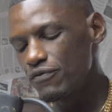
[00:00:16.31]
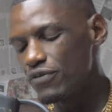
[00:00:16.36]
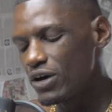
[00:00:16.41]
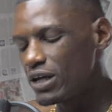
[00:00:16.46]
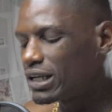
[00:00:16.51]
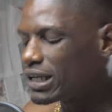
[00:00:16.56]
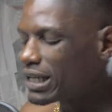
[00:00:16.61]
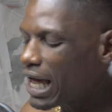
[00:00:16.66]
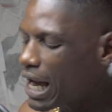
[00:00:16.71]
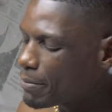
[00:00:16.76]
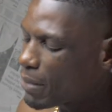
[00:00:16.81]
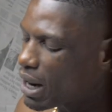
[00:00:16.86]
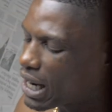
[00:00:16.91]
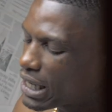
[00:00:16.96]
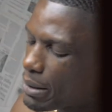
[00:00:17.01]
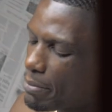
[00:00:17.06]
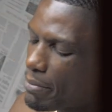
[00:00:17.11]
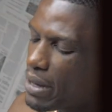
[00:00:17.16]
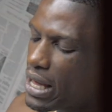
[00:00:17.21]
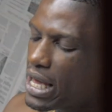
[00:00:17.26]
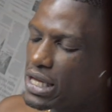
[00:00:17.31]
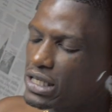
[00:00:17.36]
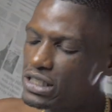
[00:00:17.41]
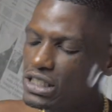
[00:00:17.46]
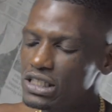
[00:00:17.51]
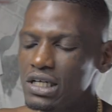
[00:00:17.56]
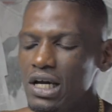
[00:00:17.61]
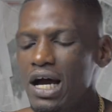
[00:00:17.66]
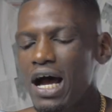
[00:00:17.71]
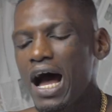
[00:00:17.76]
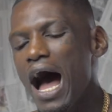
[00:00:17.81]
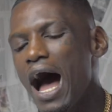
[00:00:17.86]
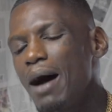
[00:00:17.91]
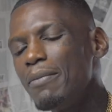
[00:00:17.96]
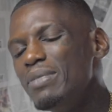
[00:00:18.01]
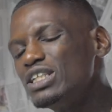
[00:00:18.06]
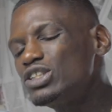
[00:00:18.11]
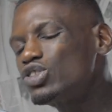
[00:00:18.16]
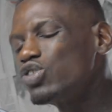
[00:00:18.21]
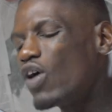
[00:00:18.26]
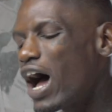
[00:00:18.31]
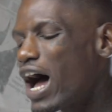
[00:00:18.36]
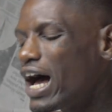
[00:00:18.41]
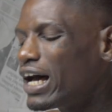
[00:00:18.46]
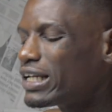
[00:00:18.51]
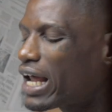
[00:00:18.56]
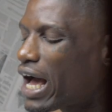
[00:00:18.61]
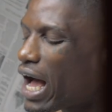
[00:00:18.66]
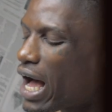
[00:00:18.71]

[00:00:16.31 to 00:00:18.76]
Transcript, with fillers: feeling like money, bitch. I've been trying